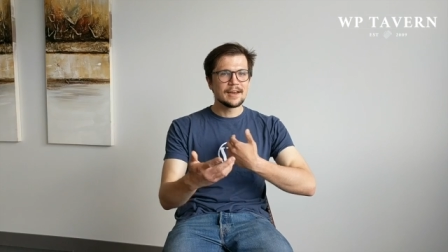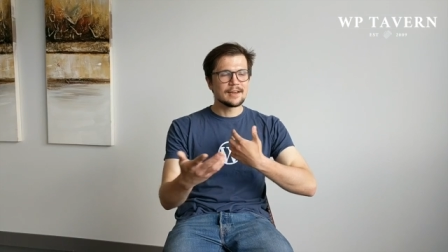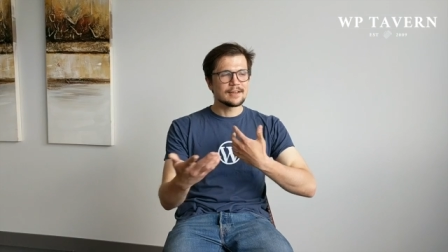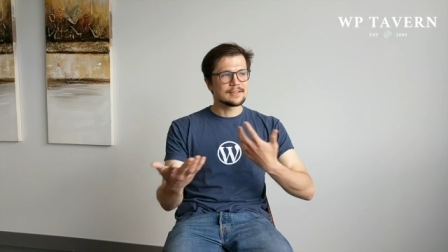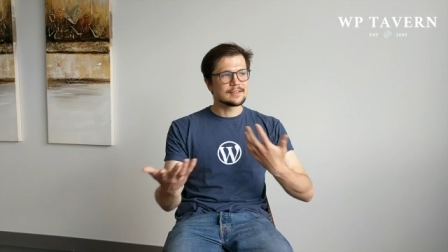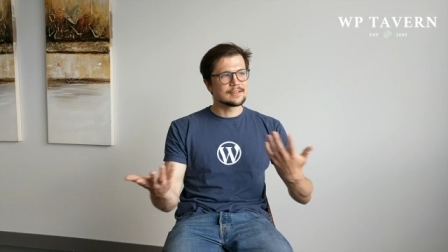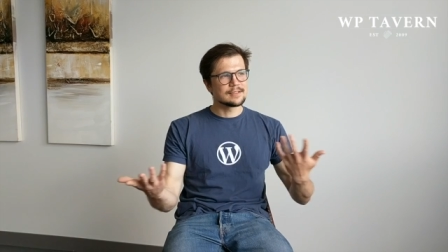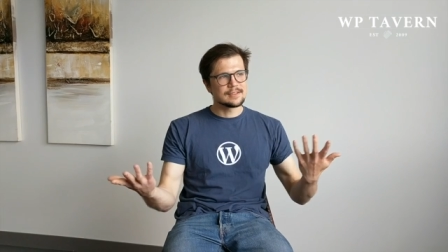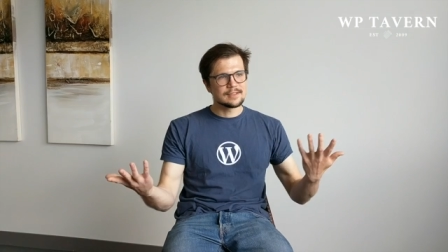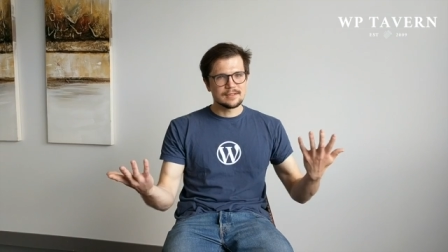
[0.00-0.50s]

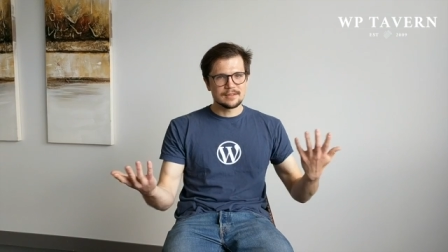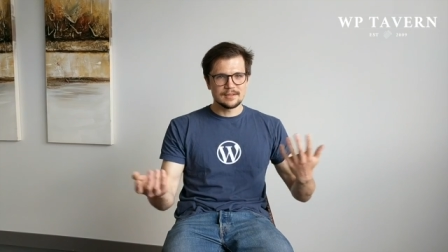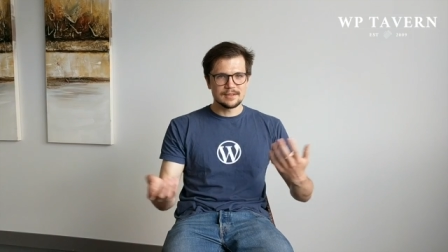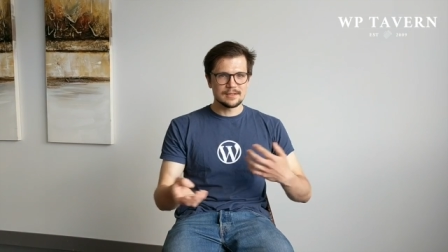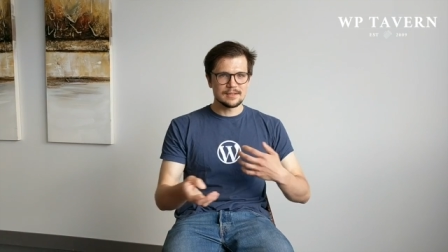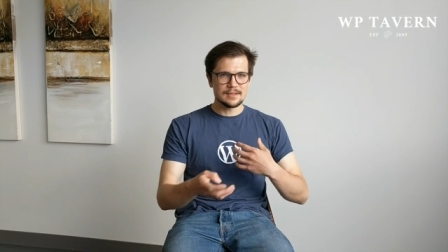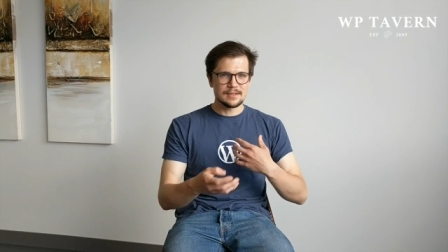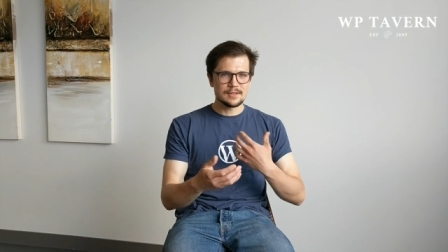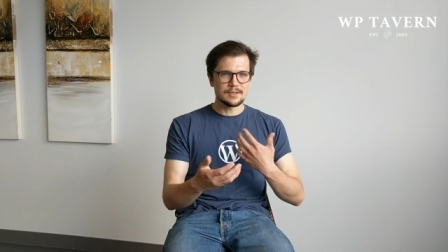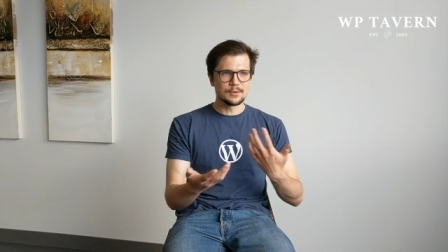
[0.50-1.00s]
because this
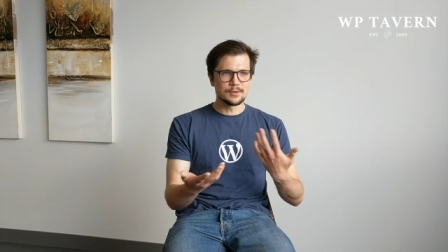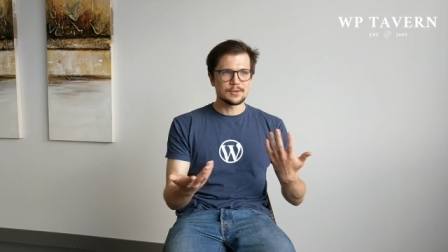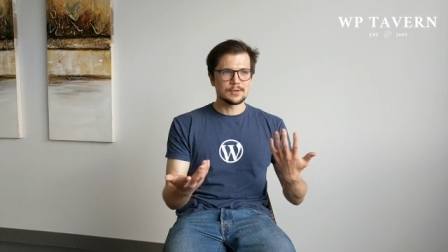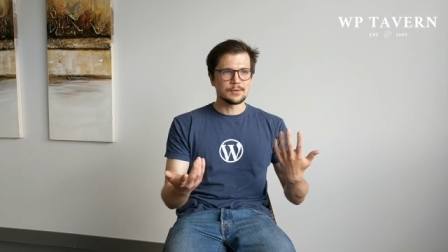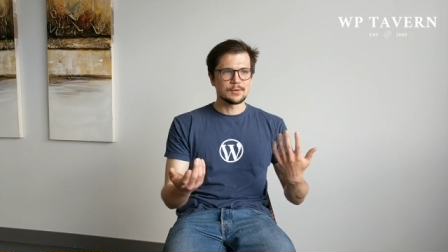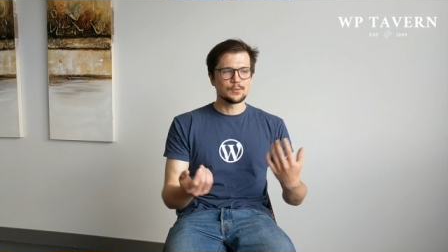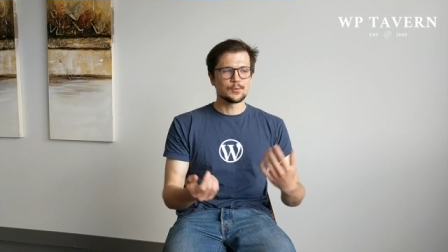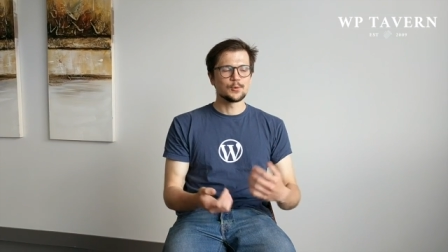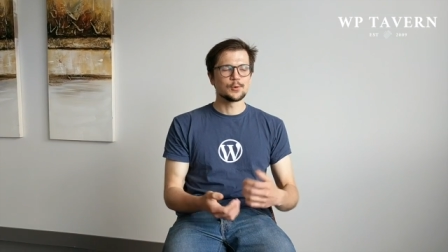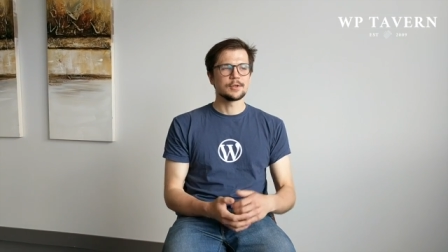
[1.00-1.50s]
is also
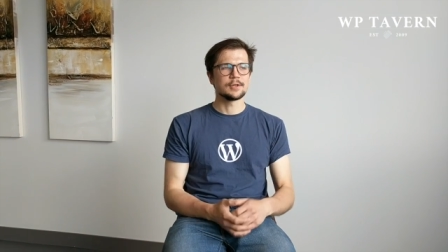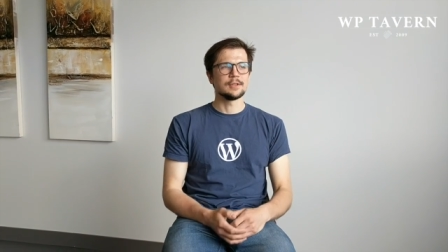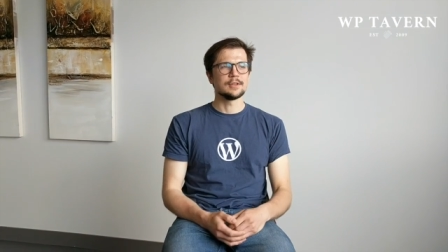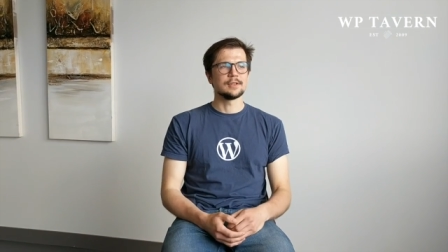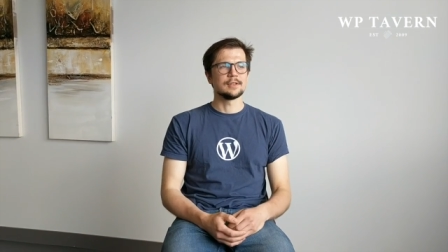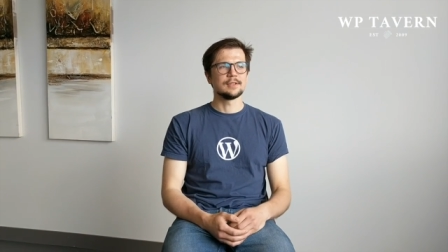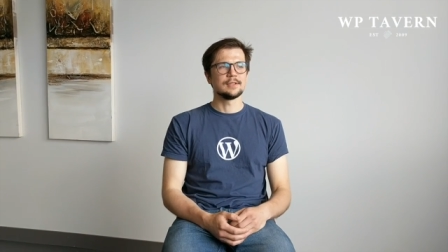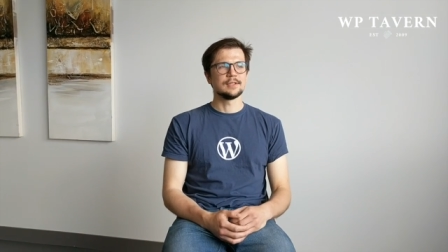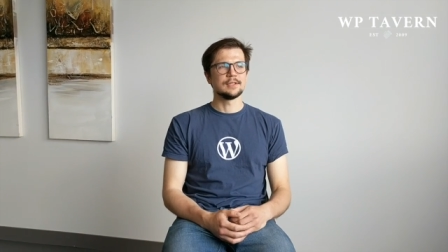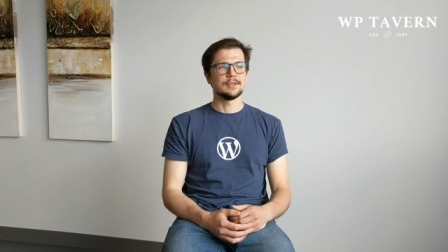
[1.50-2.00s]

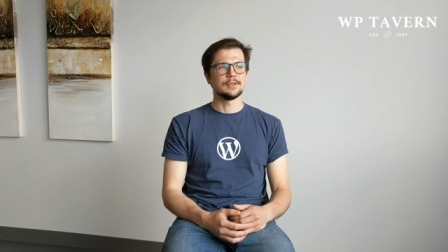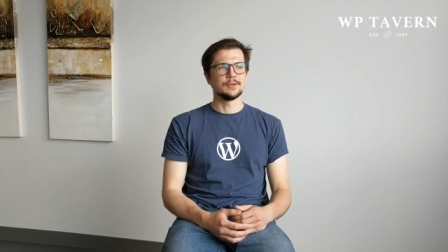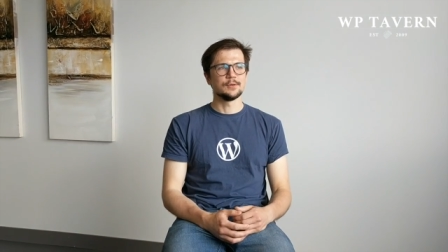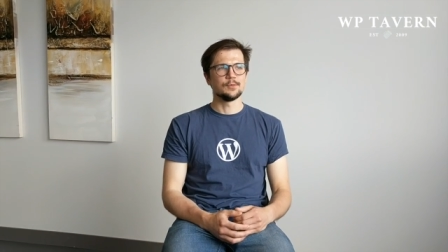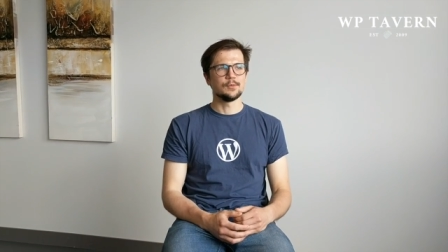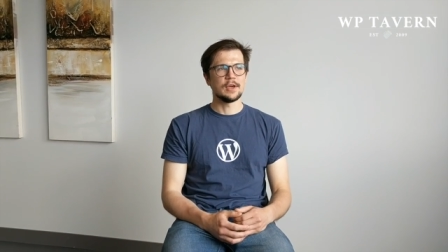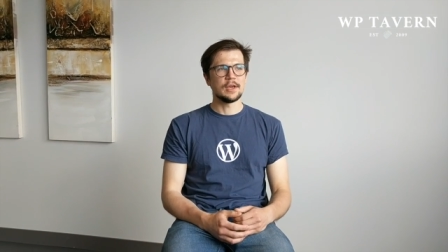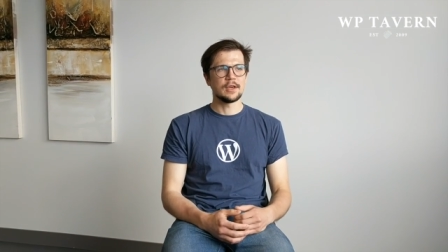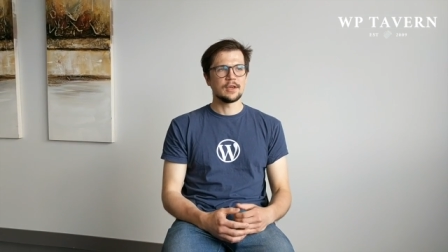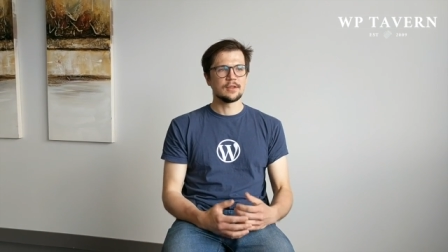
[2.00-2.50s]
important to
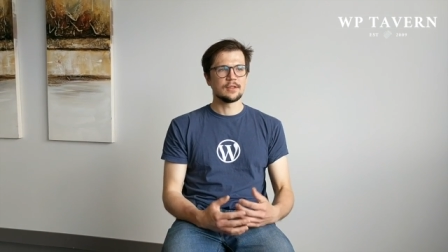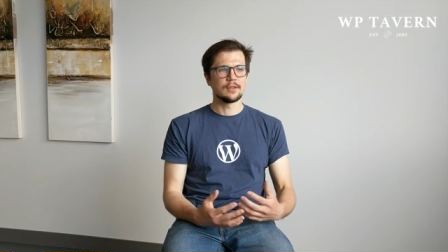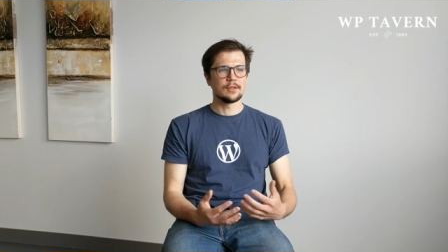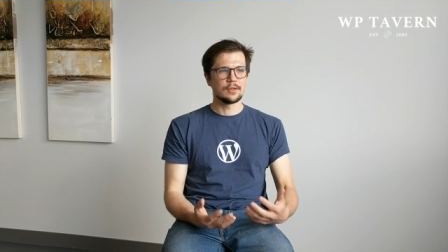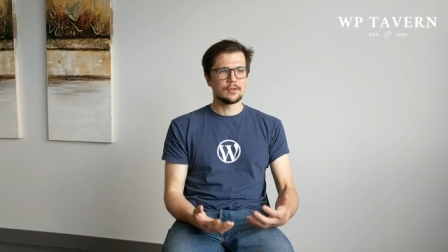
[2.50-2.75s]
make